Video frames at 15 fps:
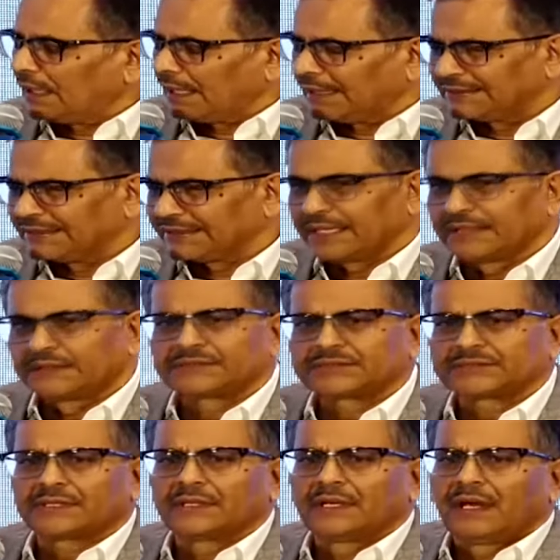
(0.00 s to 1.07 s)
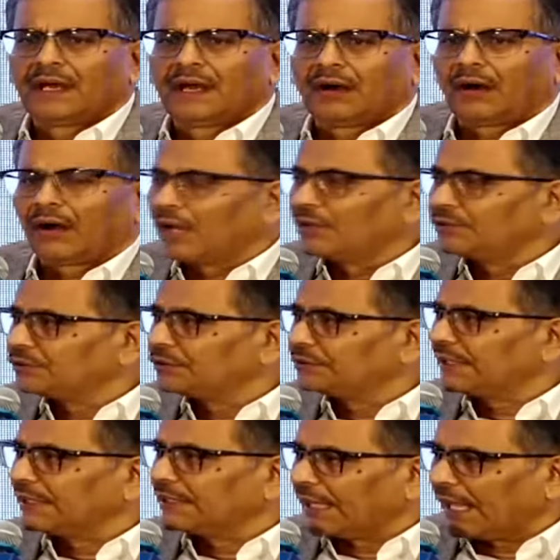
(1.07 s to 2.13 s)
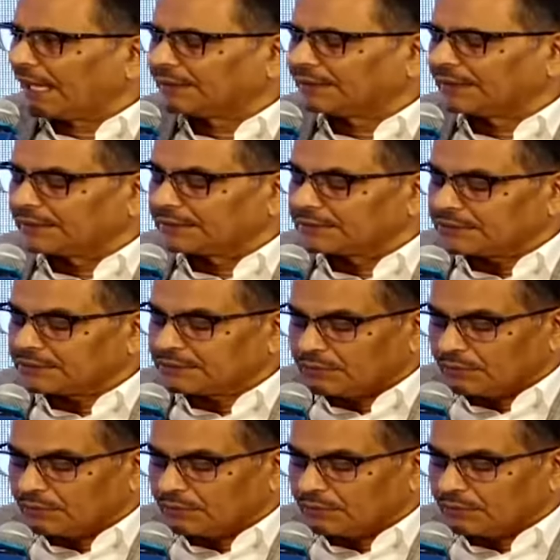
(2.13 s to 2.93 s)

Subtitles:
hesitance, or I should say reluctance,